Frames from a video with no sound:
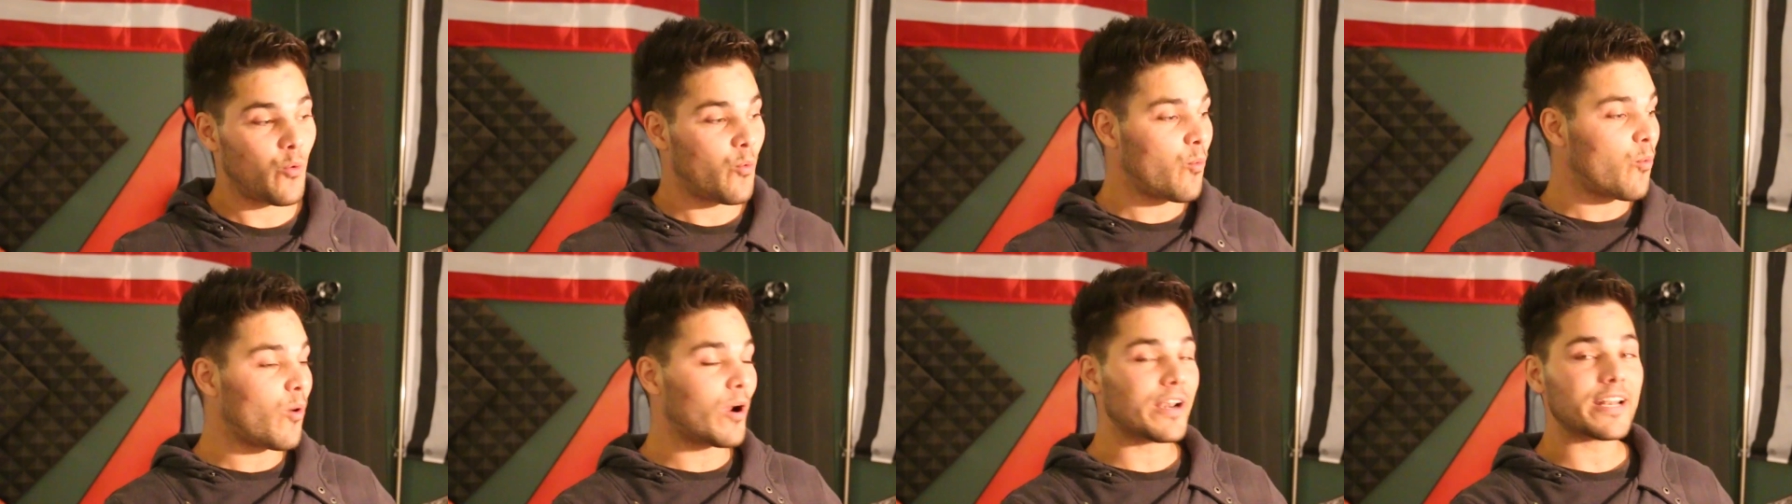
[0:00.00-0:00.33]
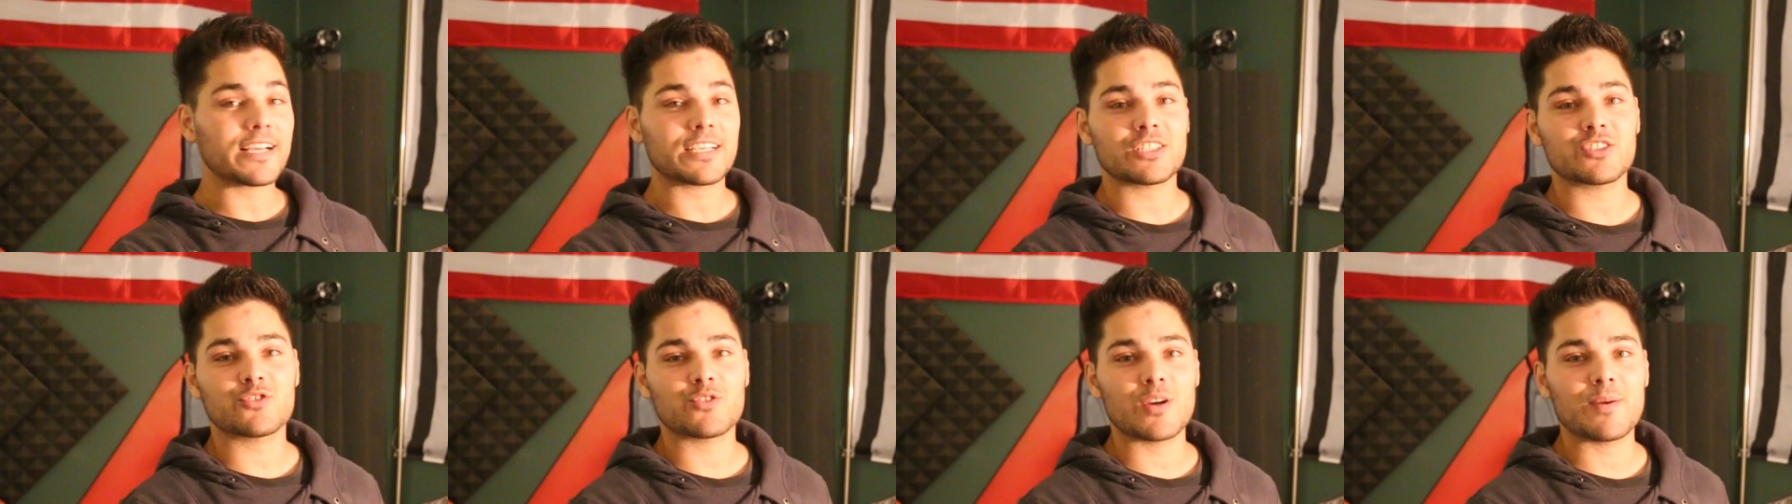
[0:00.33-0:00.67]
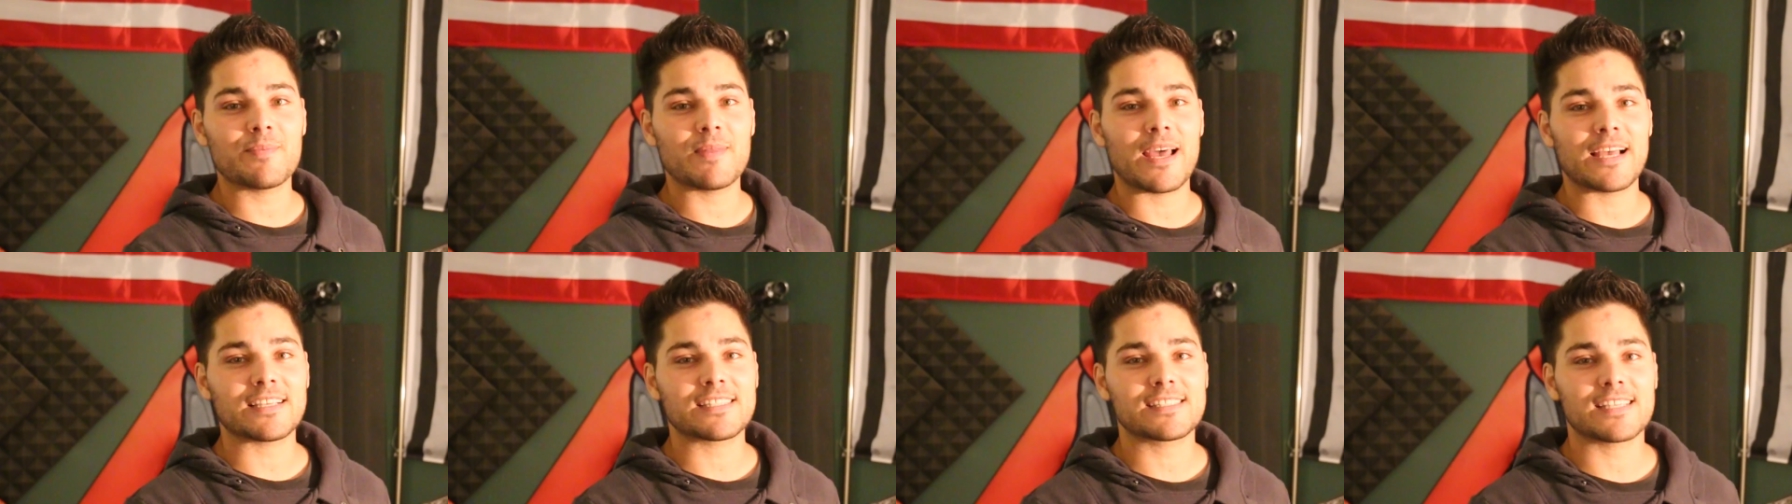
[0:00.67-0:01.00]
One
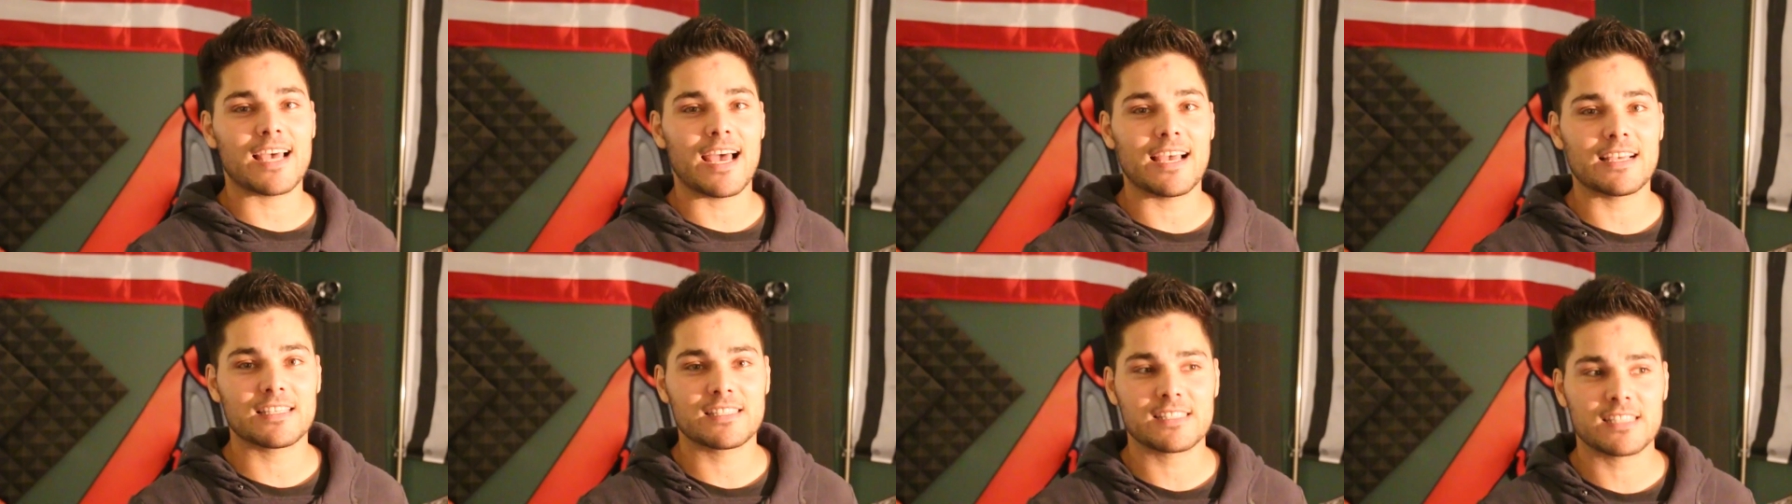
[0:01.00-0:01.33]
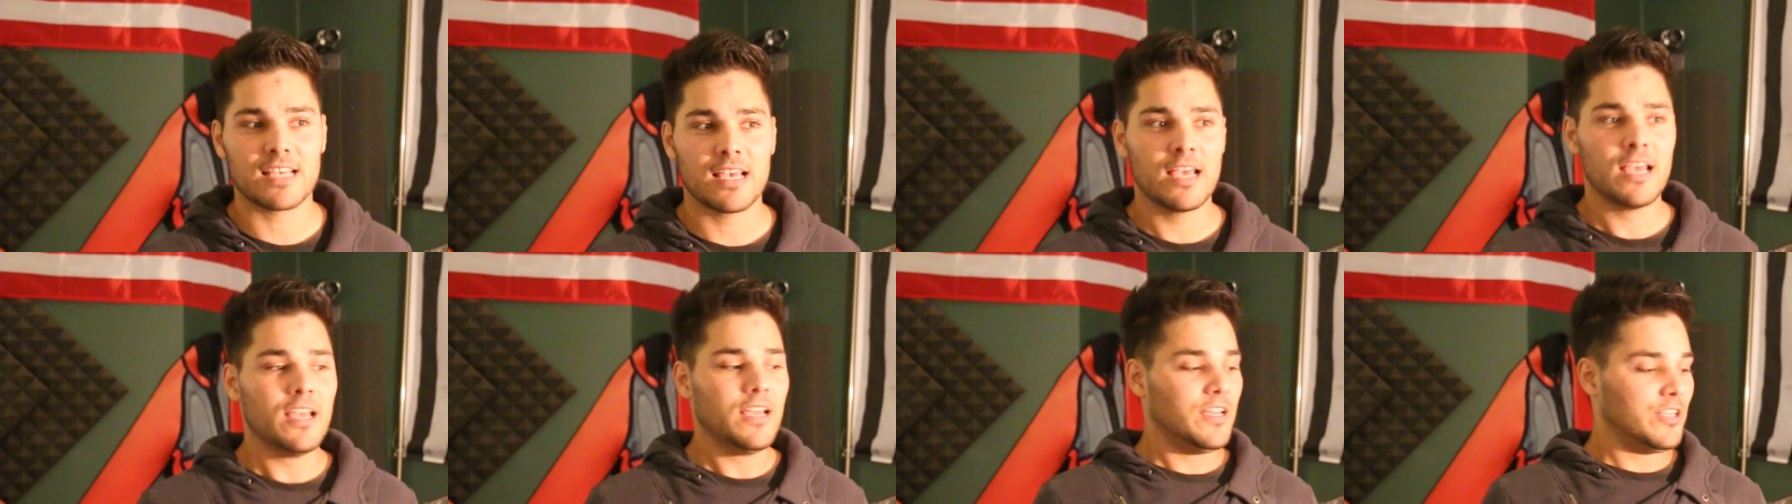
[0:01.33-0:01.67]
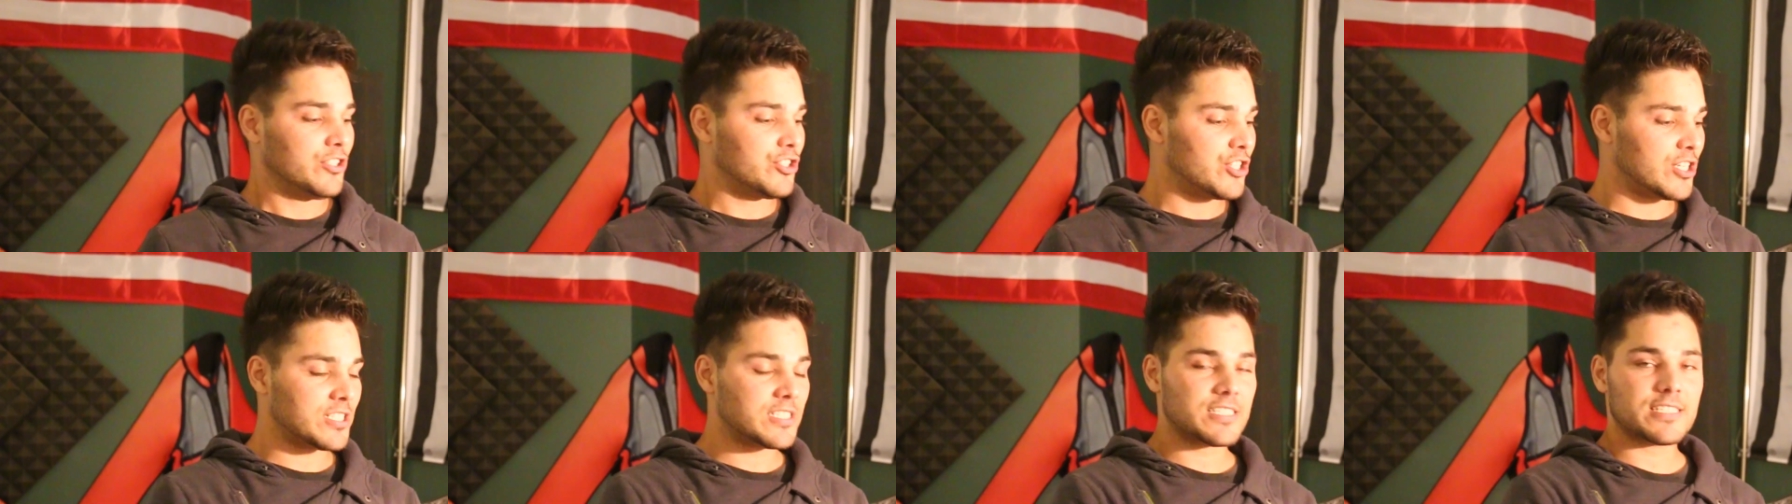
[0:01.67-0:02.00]
extreme that says
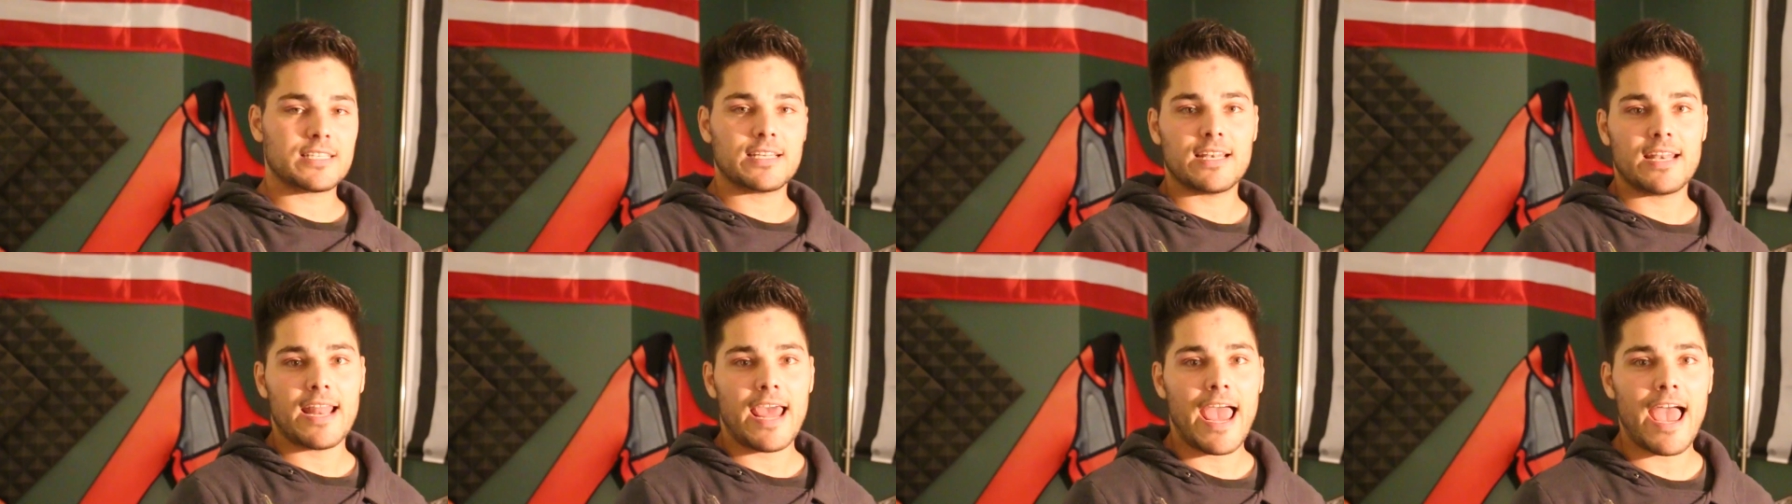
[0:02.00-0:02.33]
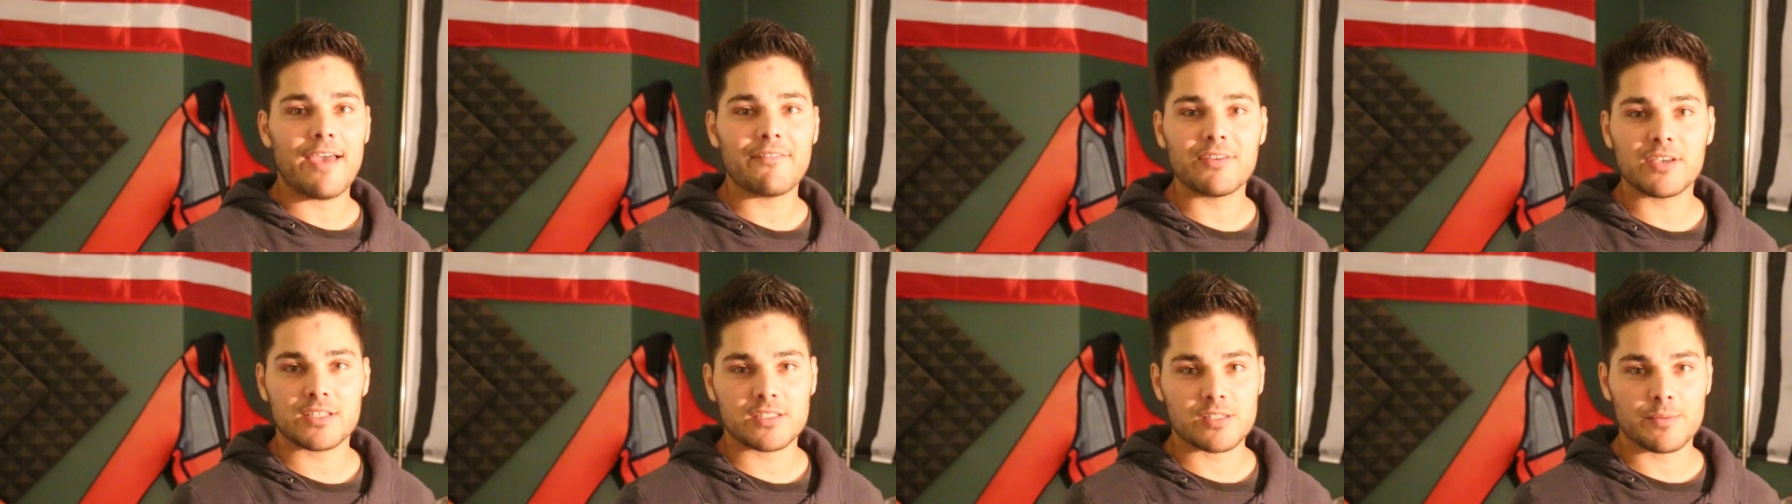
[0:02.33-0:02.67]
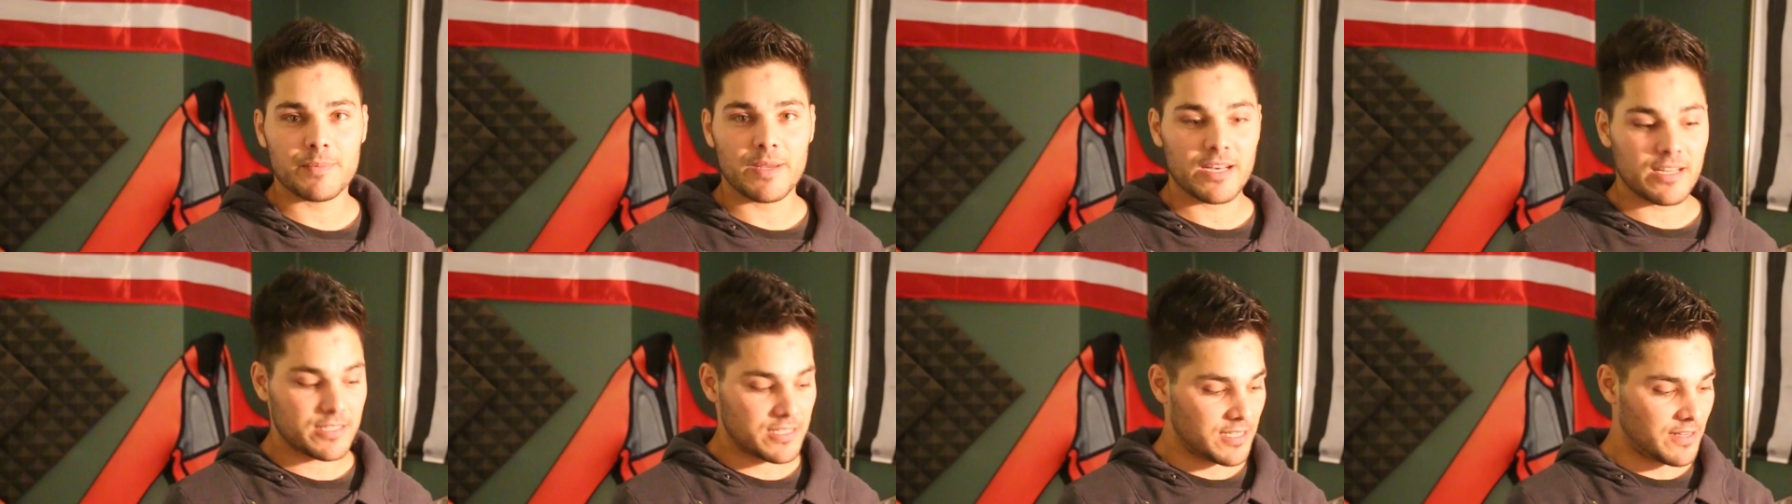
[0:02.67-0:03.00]
just having
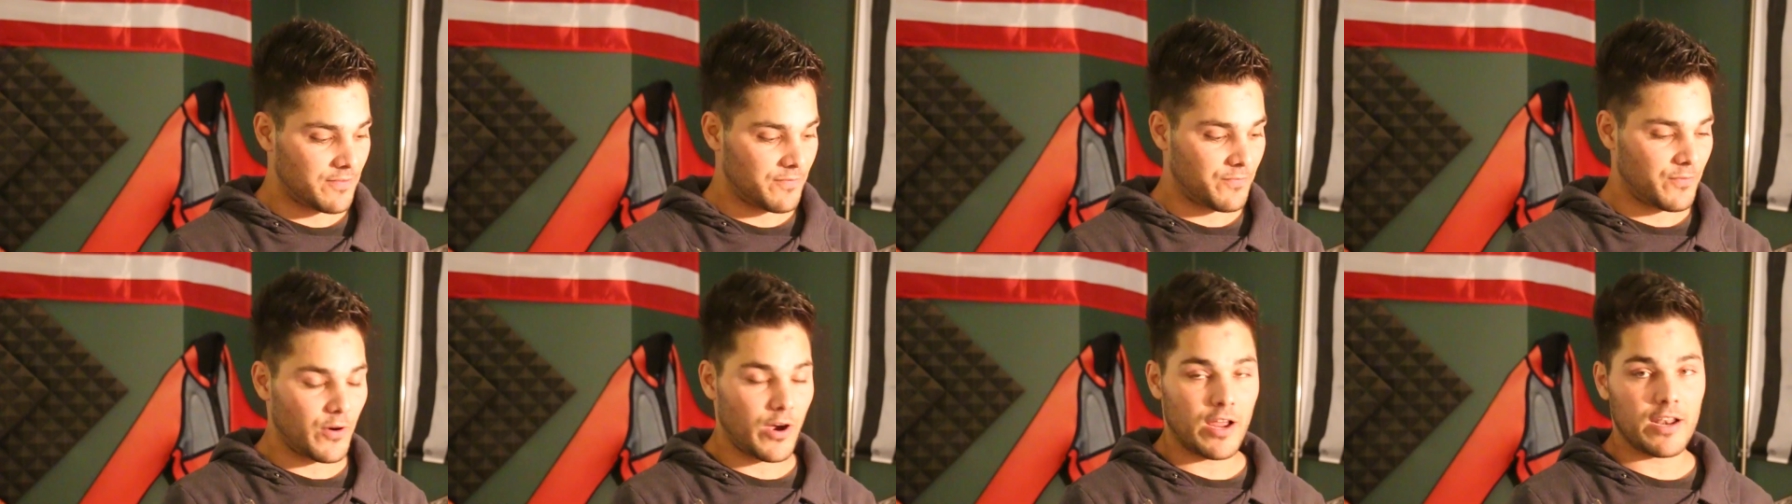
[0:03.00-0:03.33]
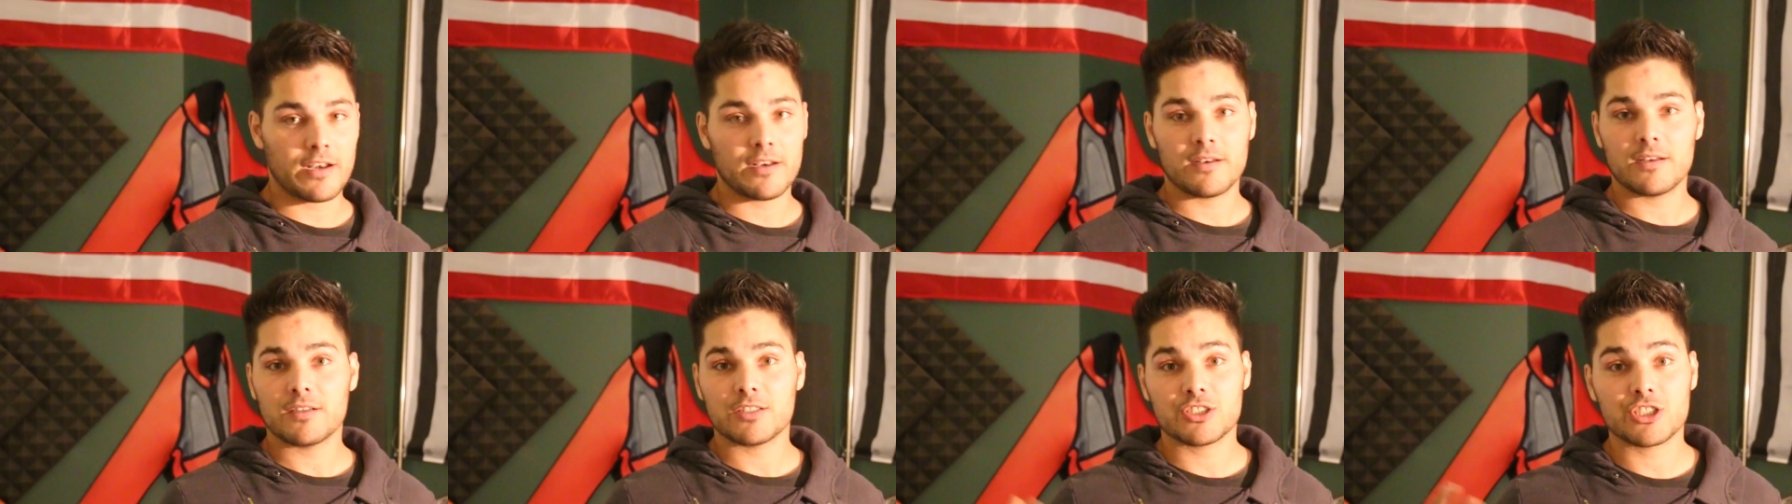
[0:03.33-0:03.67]
some innocent fun,